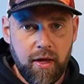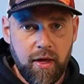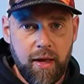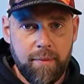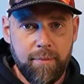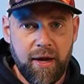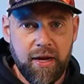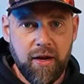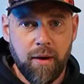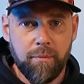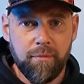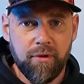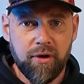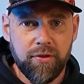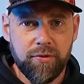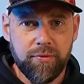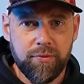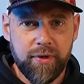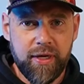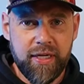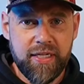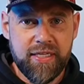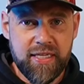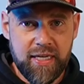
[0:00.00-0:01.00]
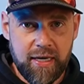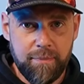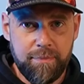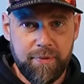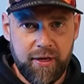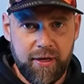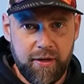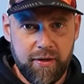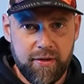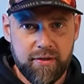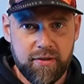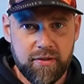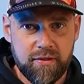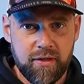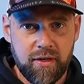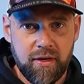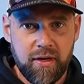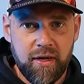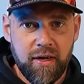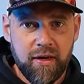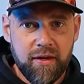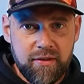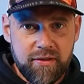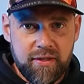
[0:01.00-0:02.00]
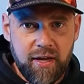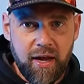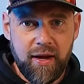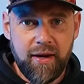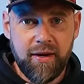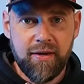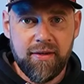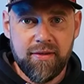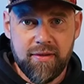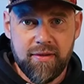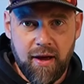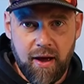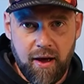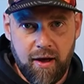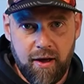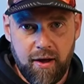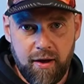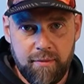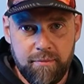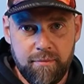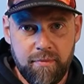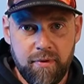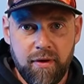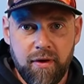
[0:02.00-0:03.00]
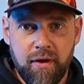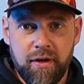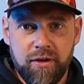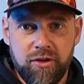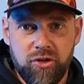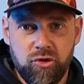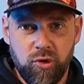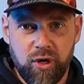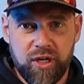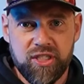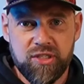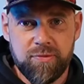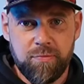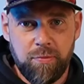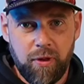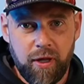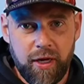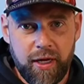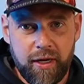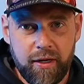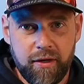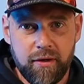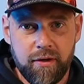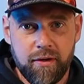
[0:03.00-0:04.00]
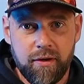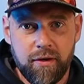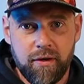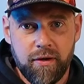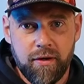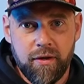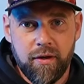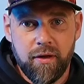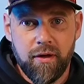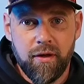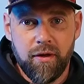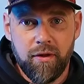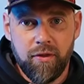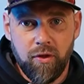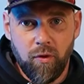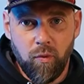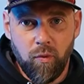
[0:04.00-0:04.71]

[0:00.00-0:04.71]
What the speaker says: And my number 3 tip is take time to explain the